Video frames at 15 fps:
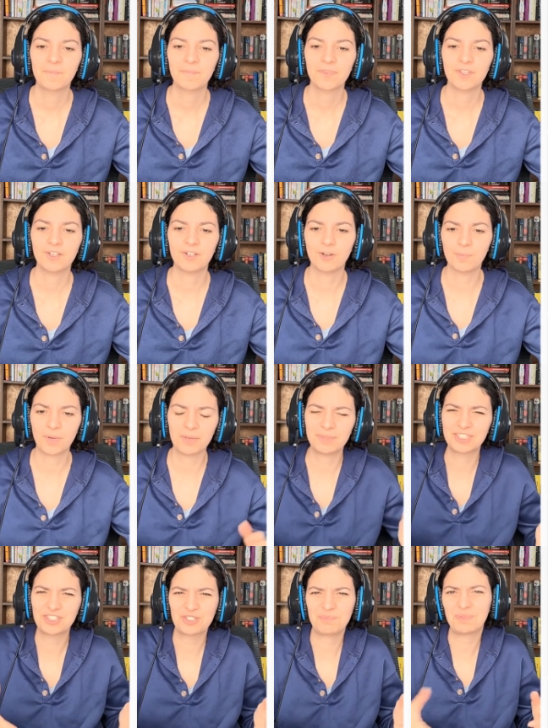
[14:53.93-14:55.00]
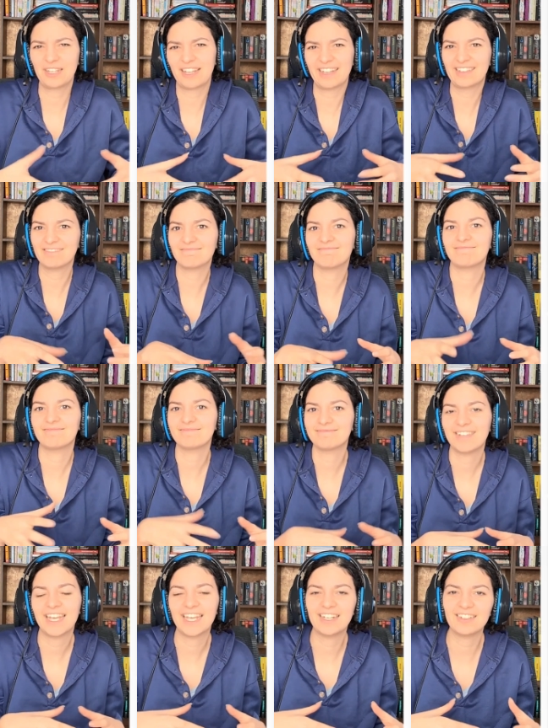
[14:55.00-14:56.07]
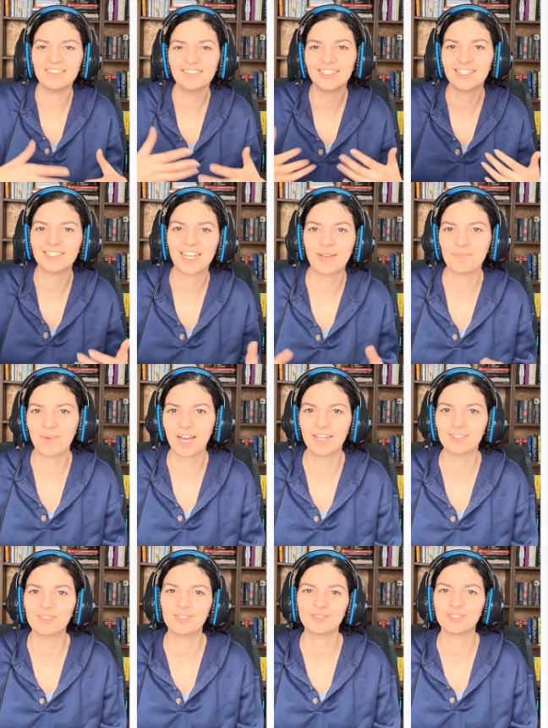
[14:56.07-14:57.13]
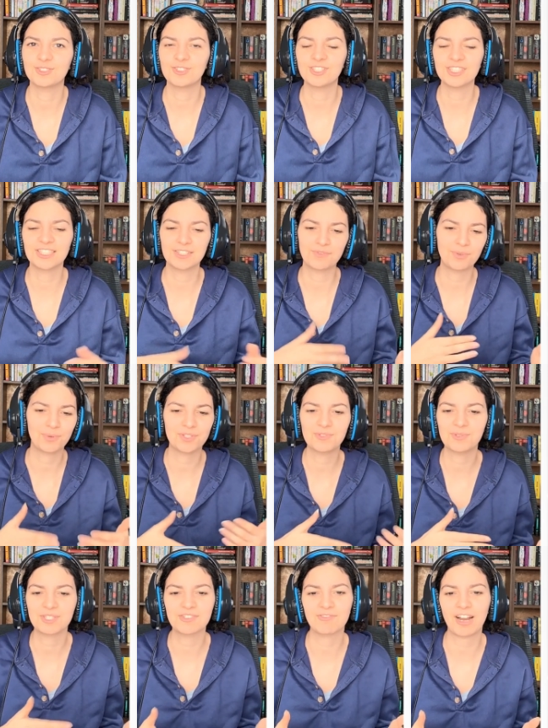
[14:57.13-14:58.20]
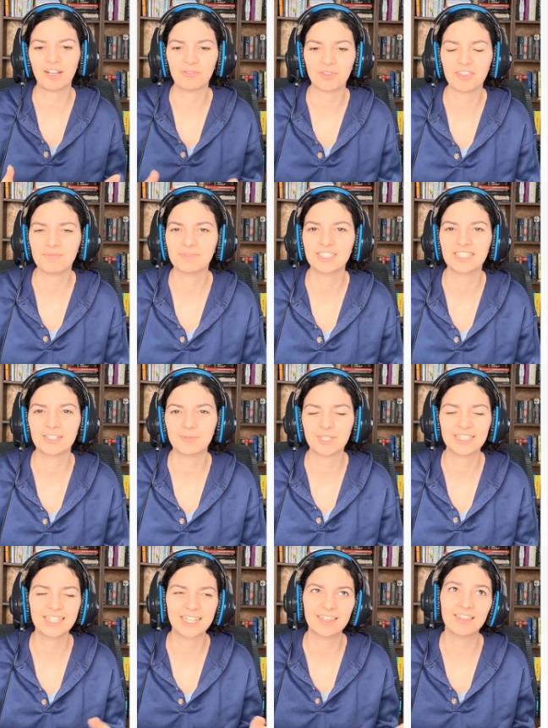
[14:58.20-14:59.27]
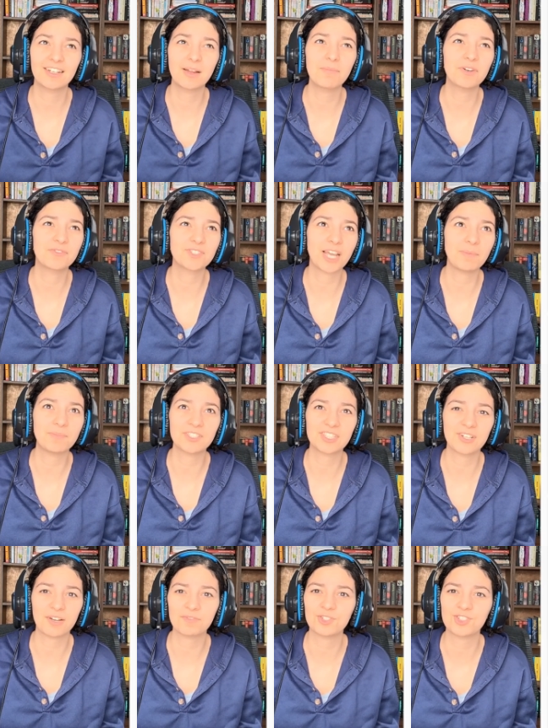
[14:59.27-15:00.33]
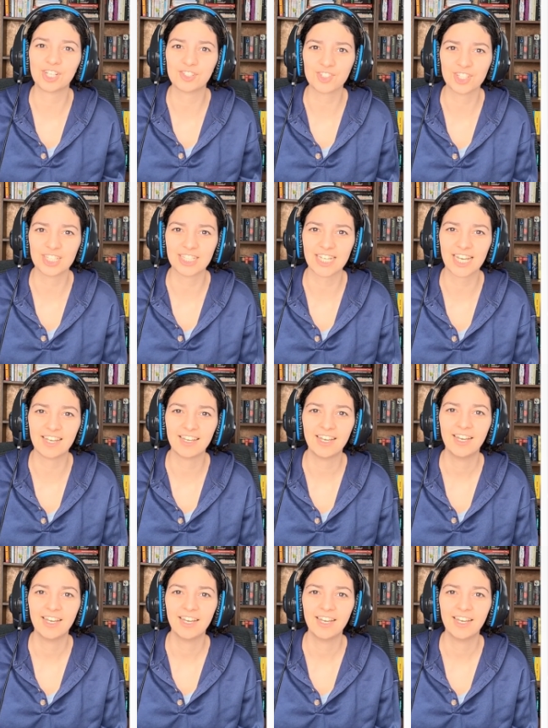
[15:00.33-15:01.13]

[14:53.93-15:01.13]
babies should be like hidden and kept behind closed doors. And if you want to interact with them in certain ways, like the number of diapers you have to change in a day,